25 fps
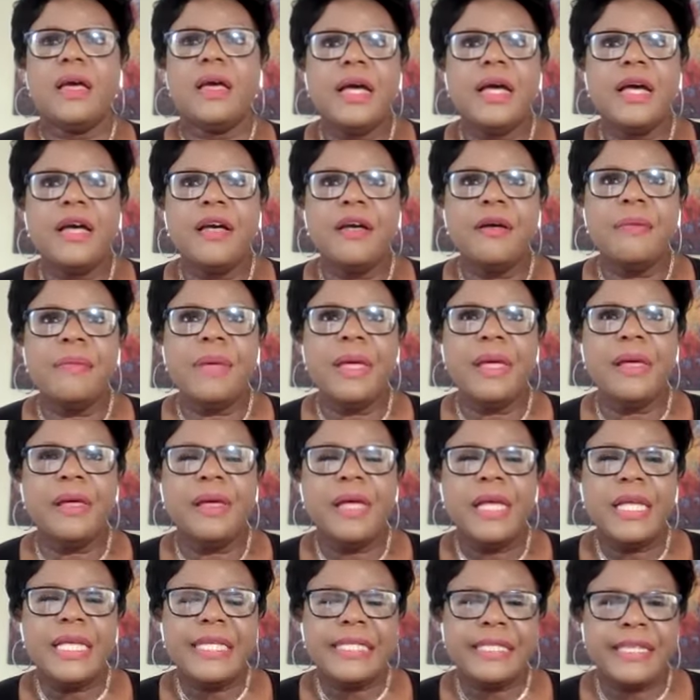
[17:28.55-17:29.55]
Um,
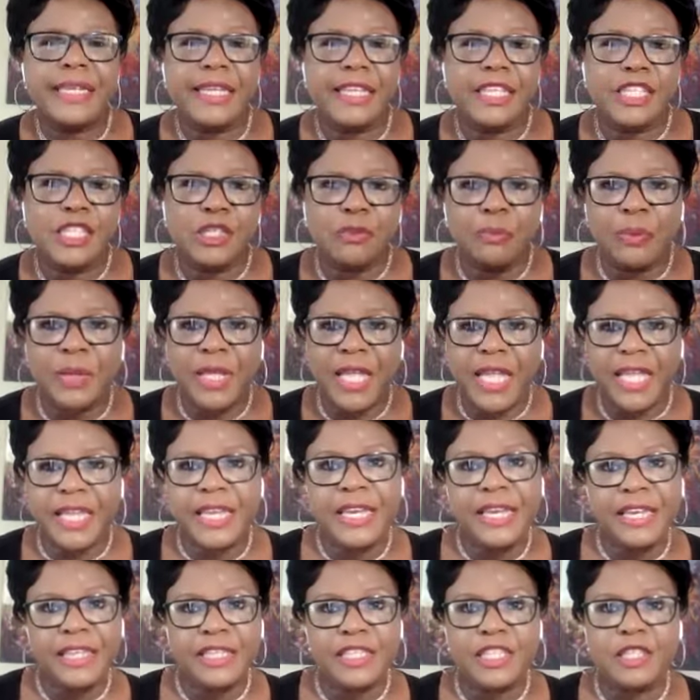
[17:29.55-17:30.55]
uh, so explain
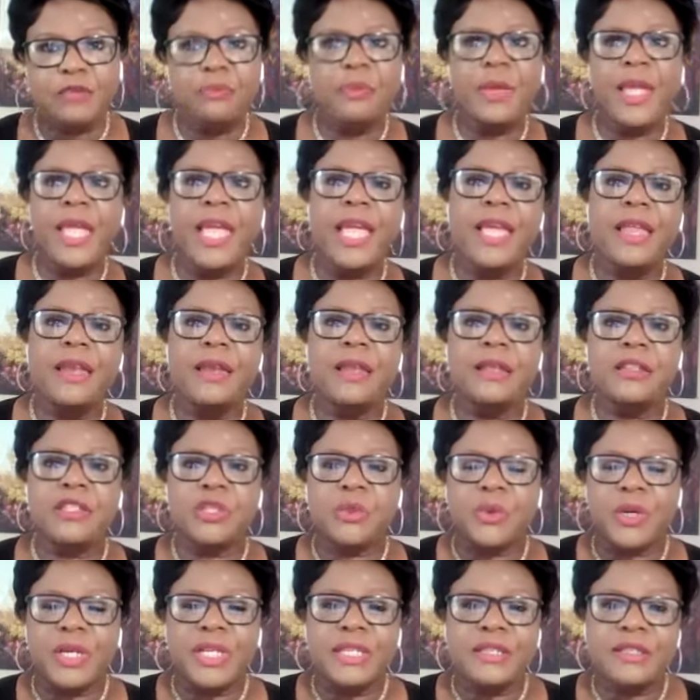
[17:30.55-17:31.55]
and expand
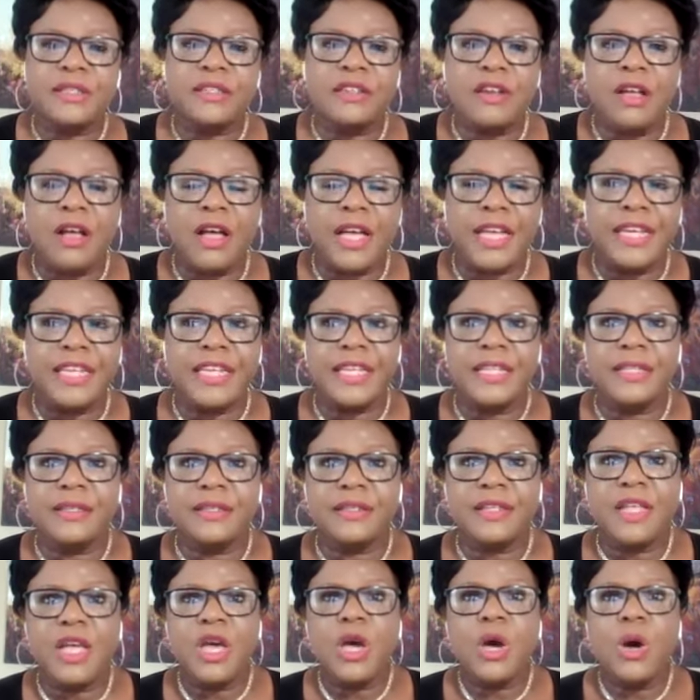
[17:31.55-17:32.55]
to our listening
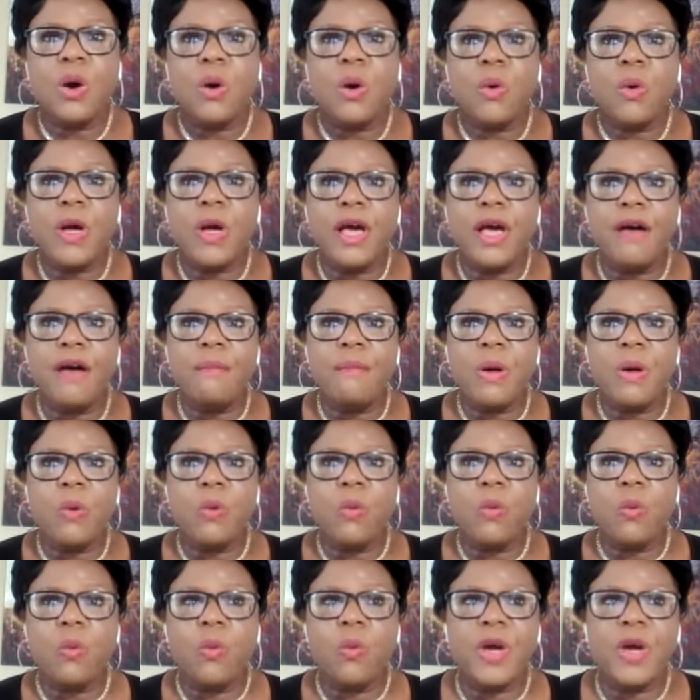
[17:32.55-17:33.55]
audience um,
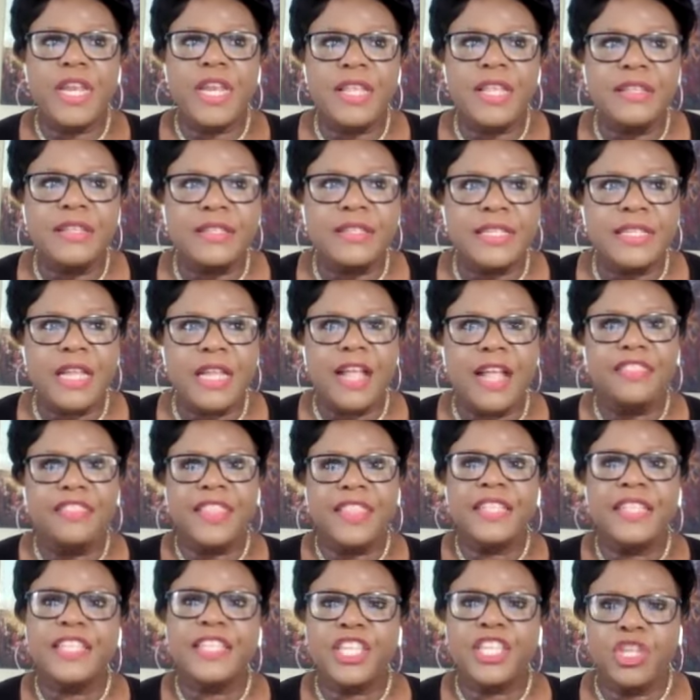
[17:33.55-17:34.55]
what is an
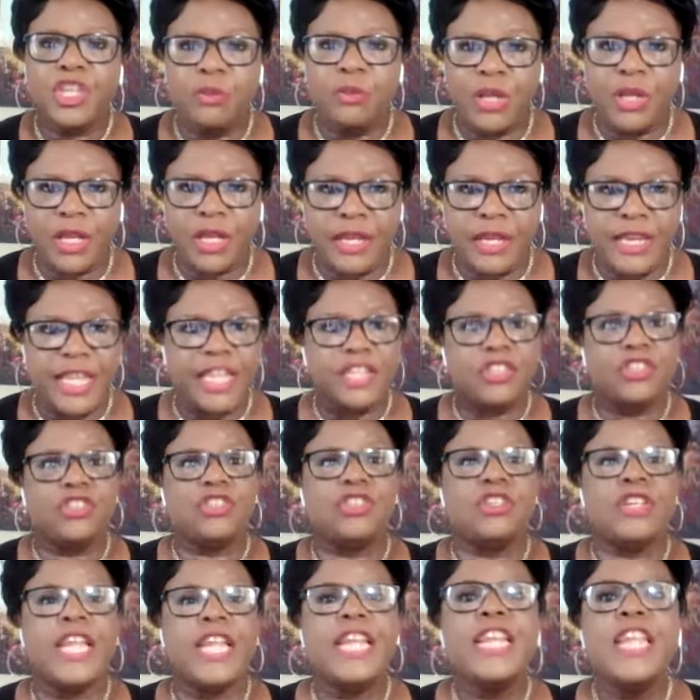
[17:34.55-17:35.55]
authentic human
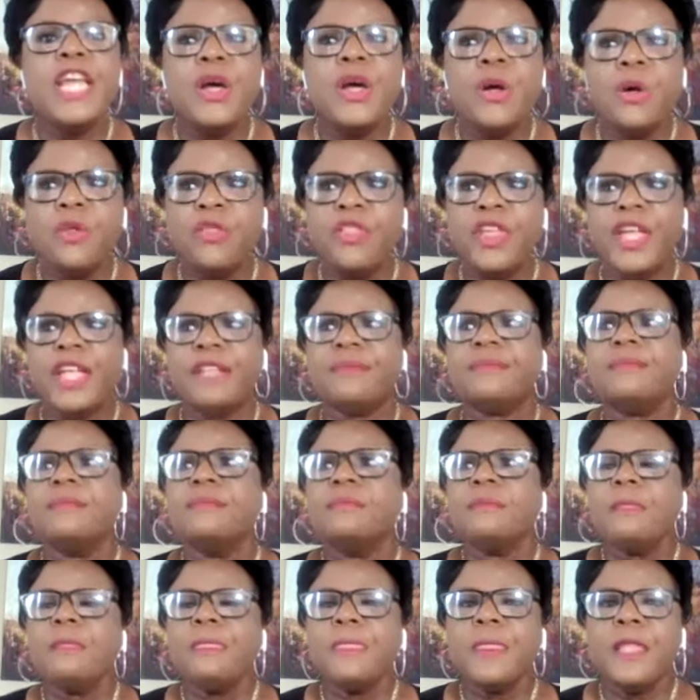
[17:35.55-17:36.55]
connection. I know that
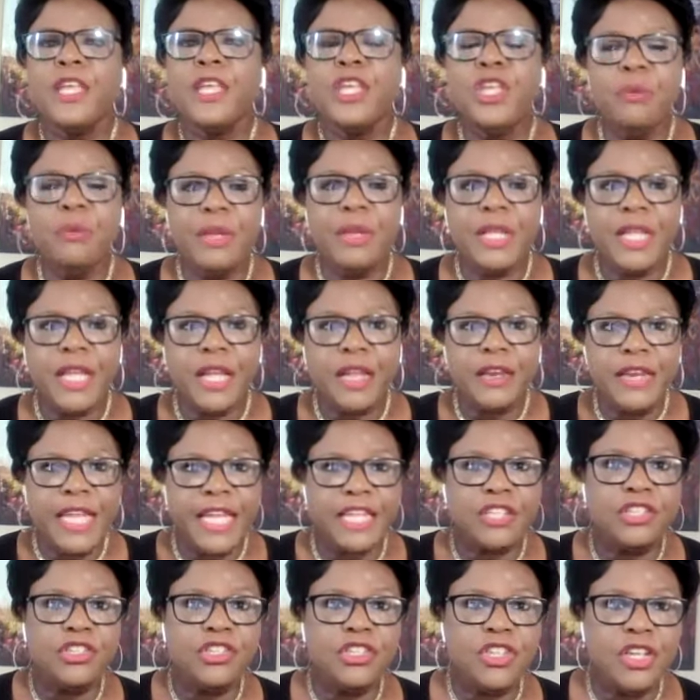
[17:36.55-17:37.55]
human
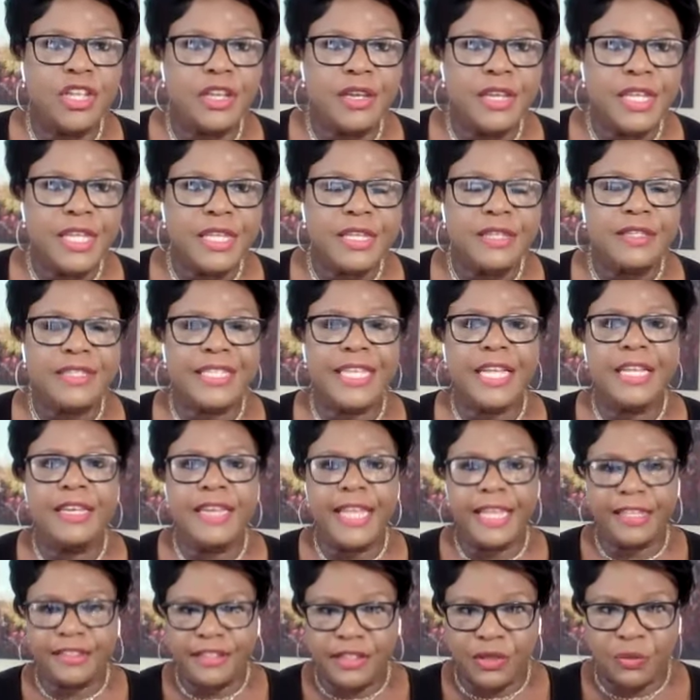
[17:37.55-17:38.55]
connection is
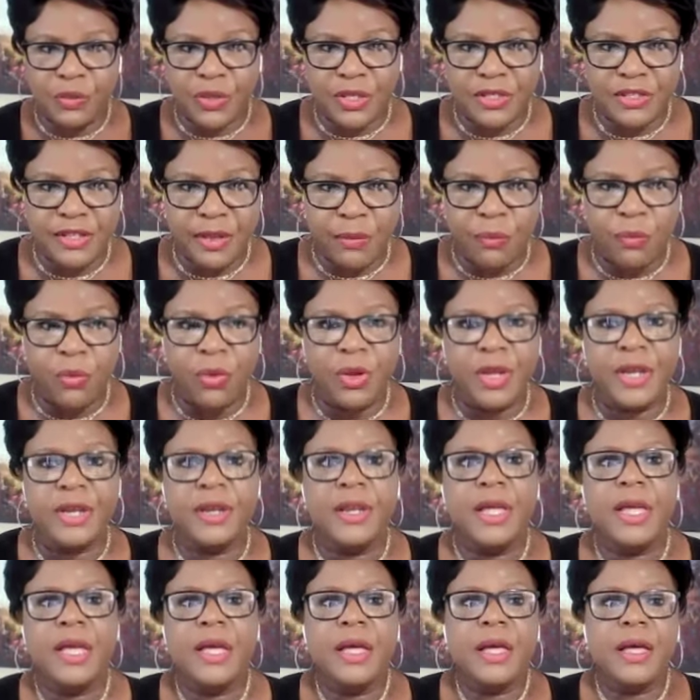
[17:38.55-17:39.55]
connecting with
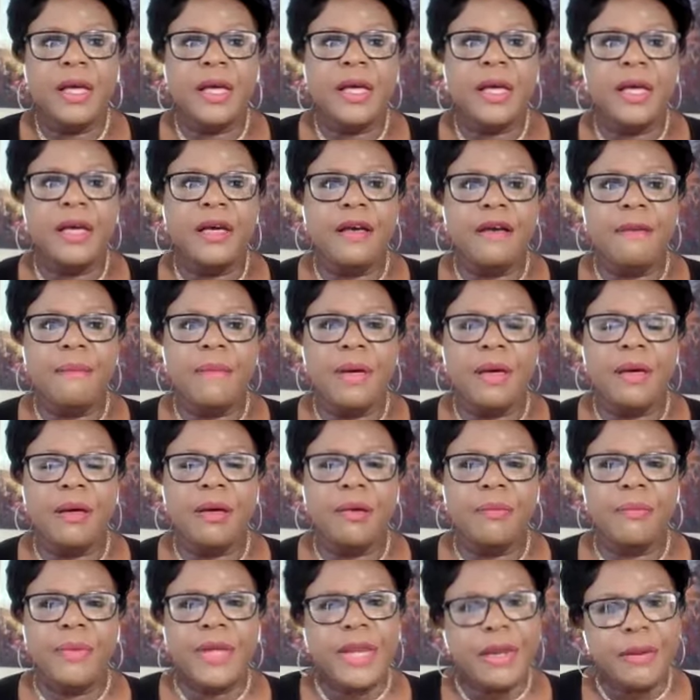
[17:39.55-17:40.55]
someone. Um,
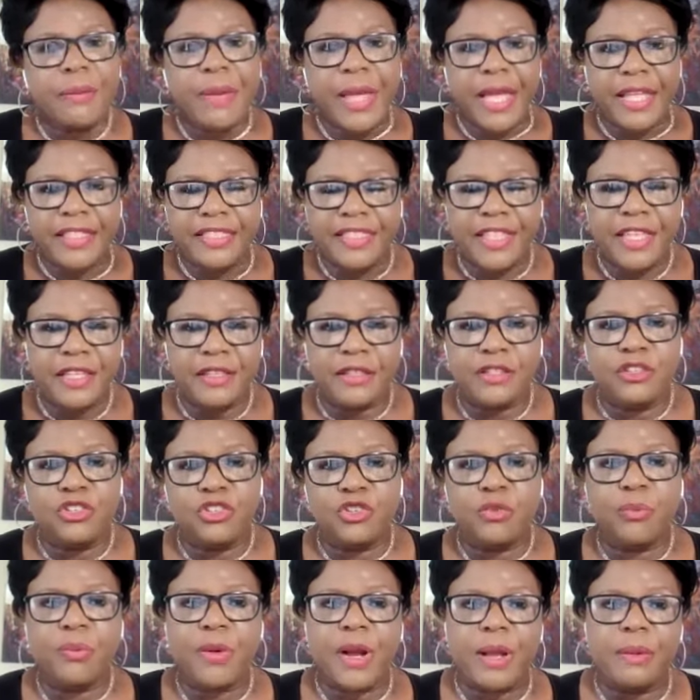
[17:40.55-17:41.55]
uh, but I, I, think that
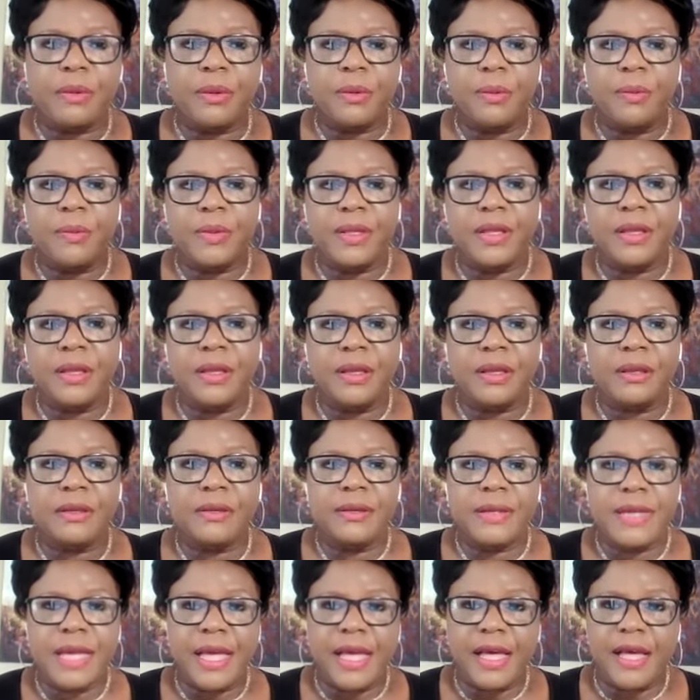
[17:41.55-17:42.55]
you probably
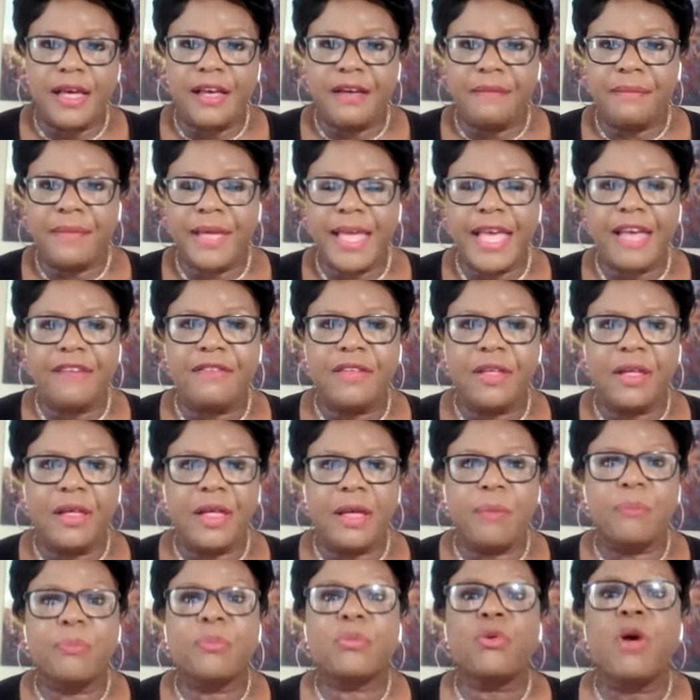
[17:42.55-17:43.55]
um, have a,
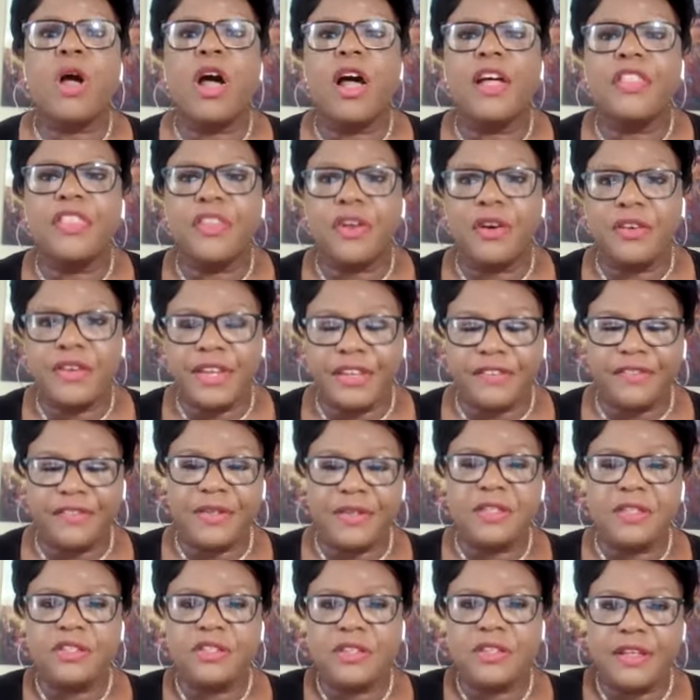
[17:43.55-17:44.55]
a, broader
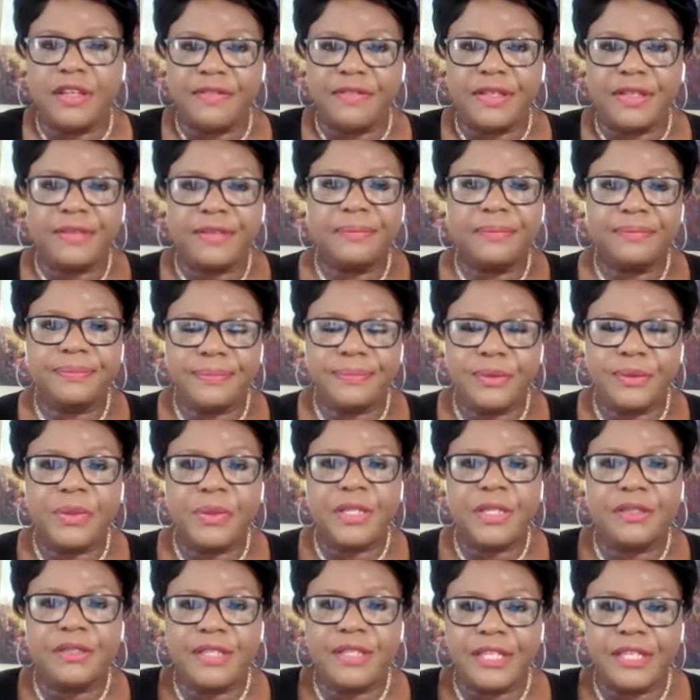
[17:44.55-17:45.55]
definition of it.
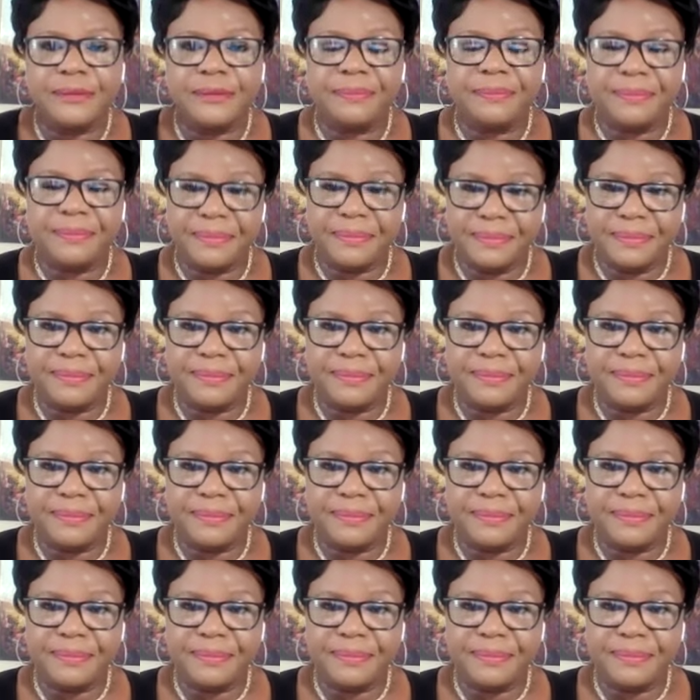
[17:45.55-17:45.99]
What is that?